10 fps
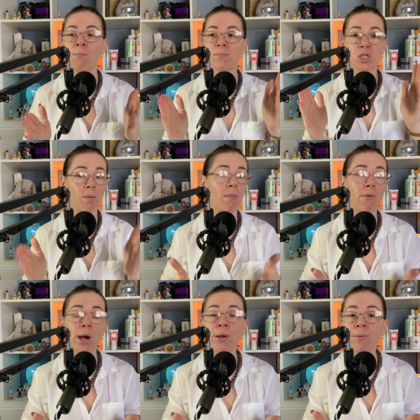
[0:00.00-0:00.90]

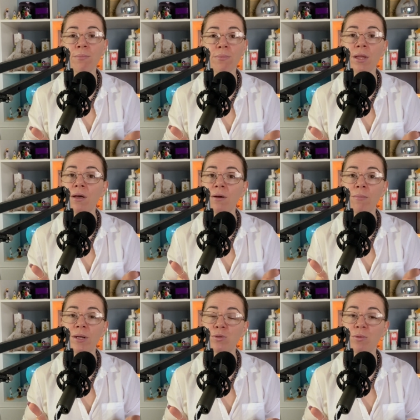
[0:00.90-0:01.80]
tomorrow,
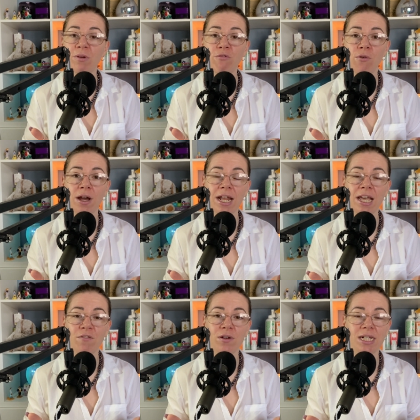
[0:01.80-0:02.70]
which will be Friday
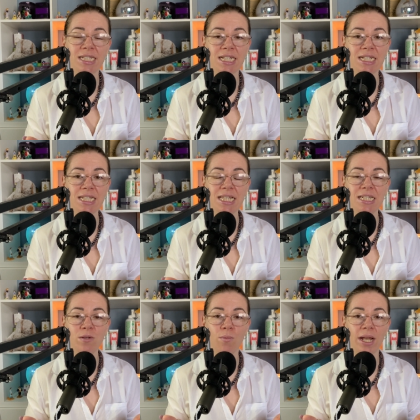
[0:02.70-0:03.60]
if you're listening to
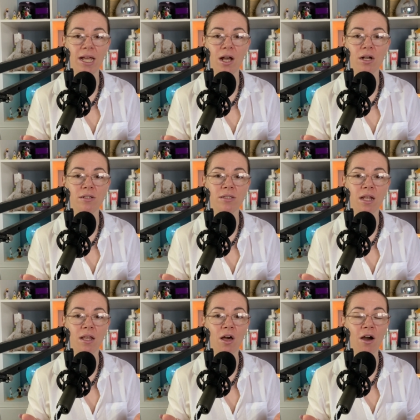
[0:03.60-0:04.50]
this when it goes
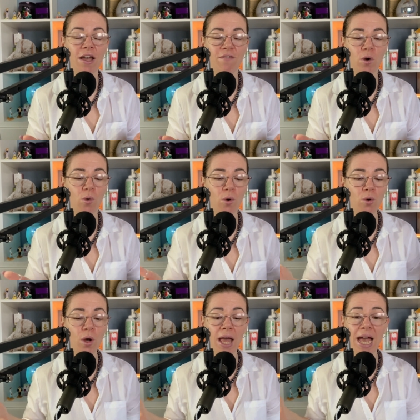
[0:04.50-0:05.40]
live, or
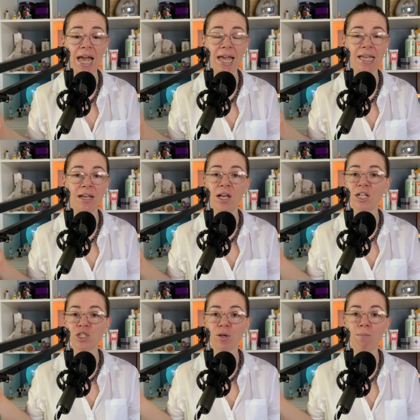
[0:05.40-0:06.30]
hey,
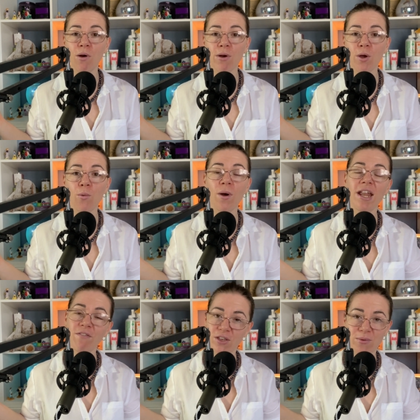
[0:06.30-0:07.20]
tomorrow,
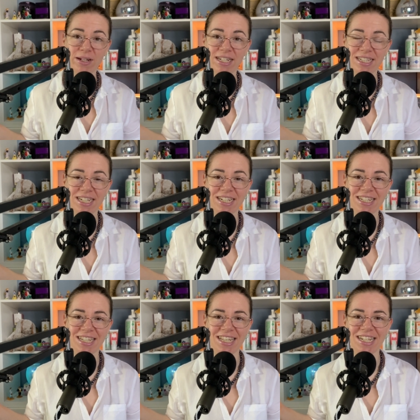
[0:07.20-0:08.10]
whenever you are listening
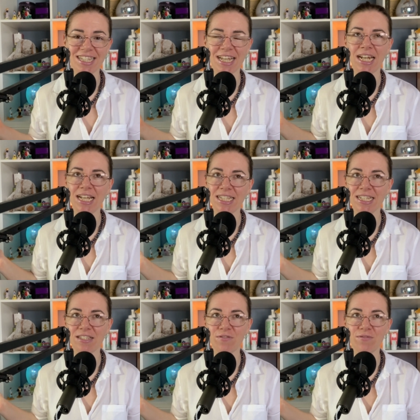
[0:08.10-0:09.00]
to this, unless it's